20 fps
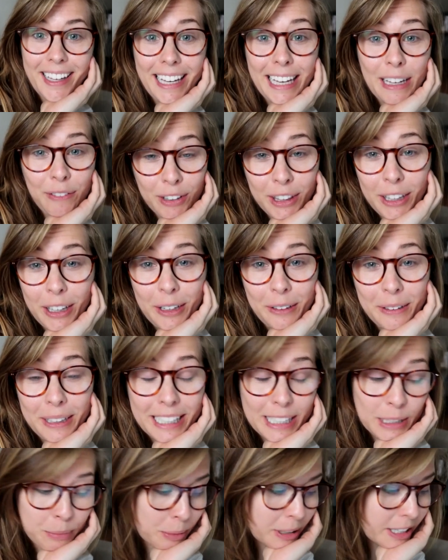Even though
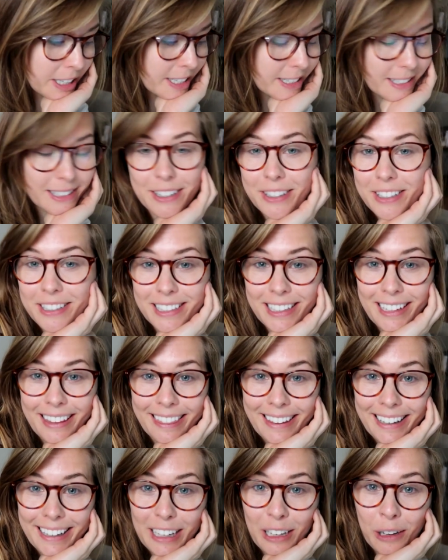it is pretty disgusting
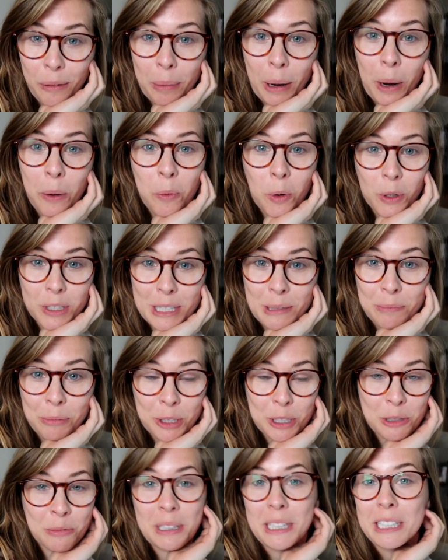thinking about what is
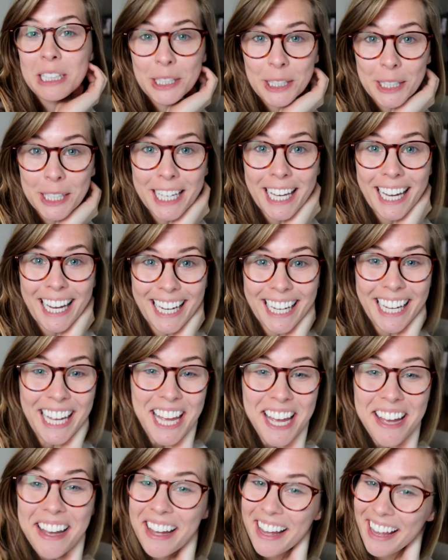possibly lurking
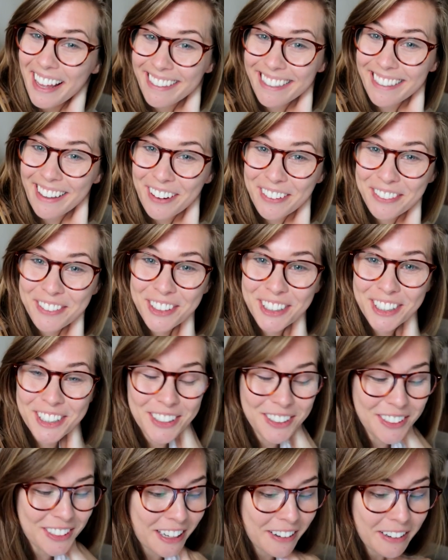in that
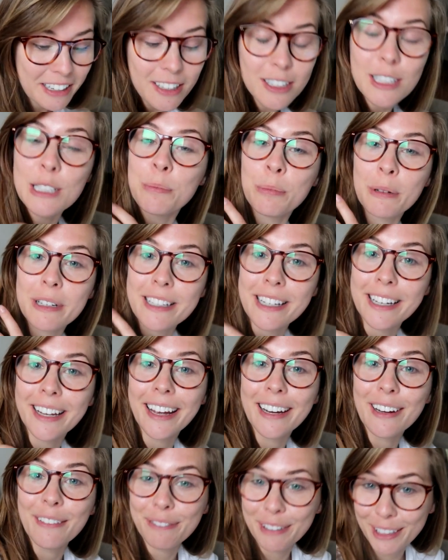rug, although it looks
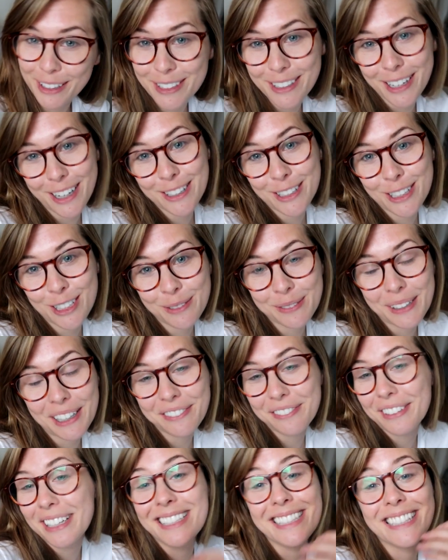pretty and it feels nice under
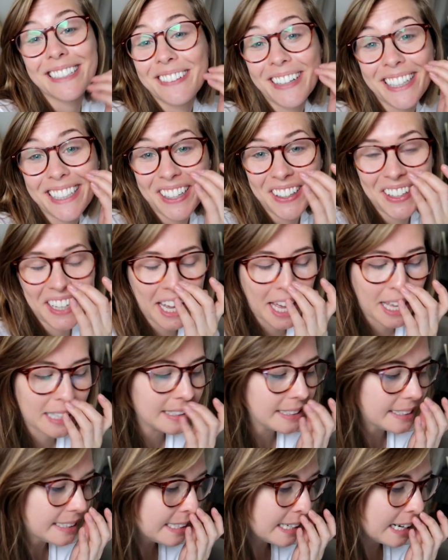my feet, so I don't care.
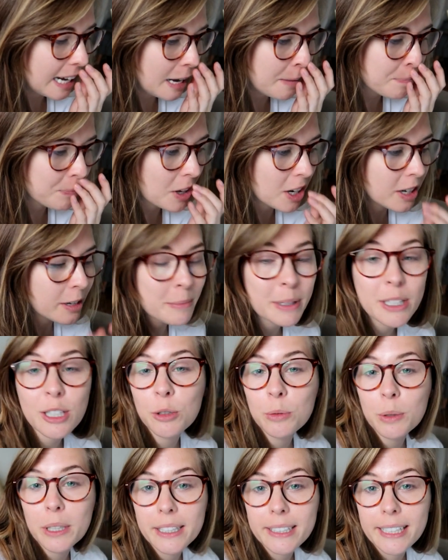I'm
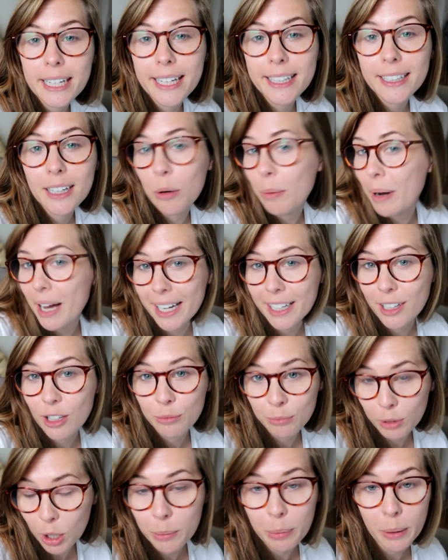still working away
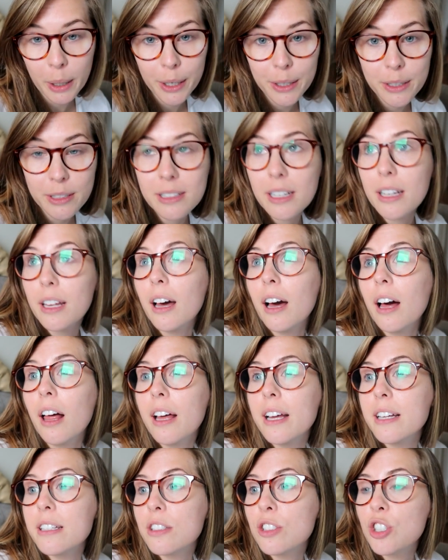on blog posts.
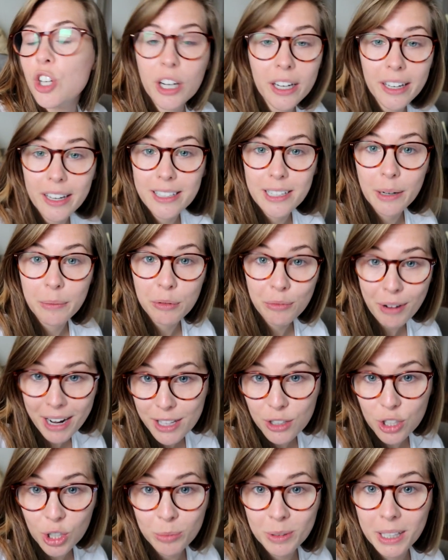It's chucking it down with
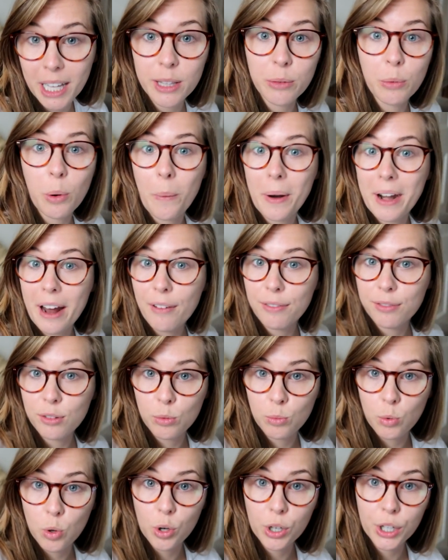rain, so I'm glad that we went out for
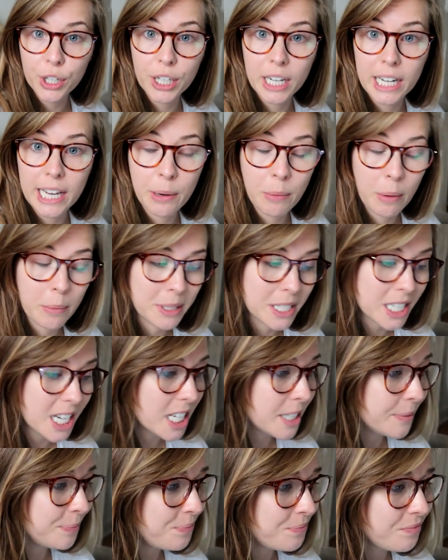a walk earlier when we
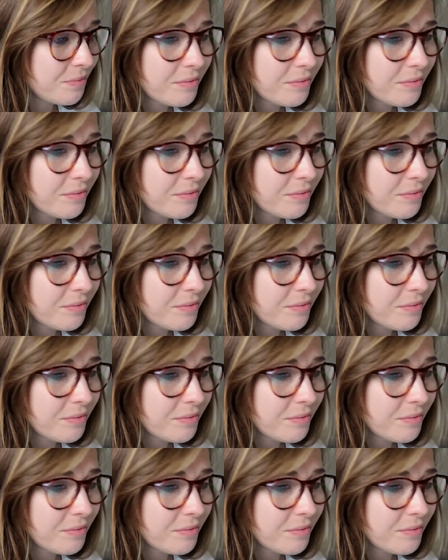did.